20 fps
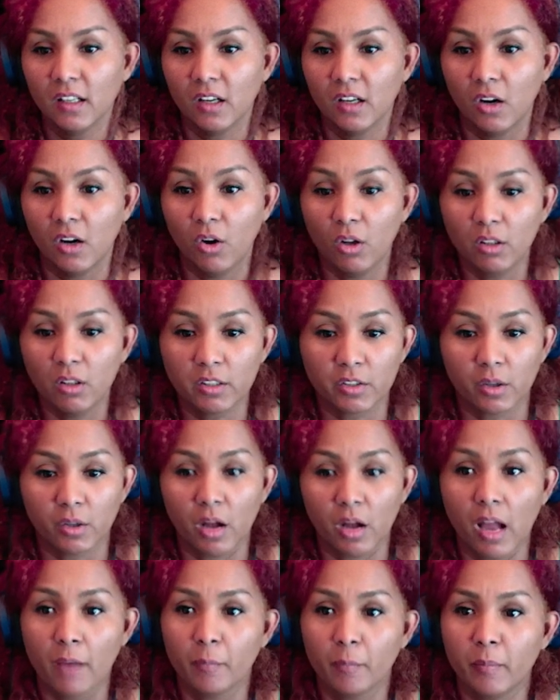Also,
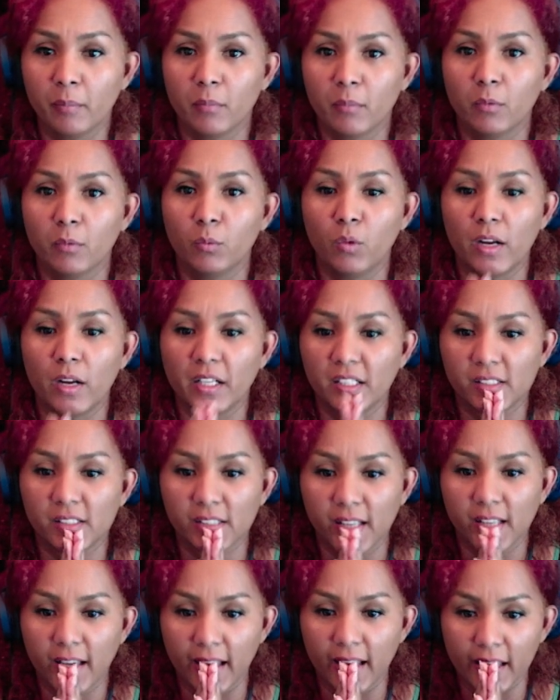I wanna
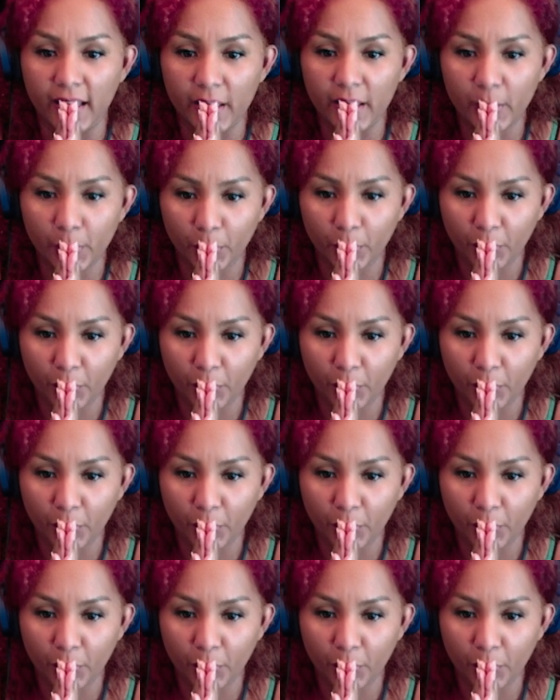say,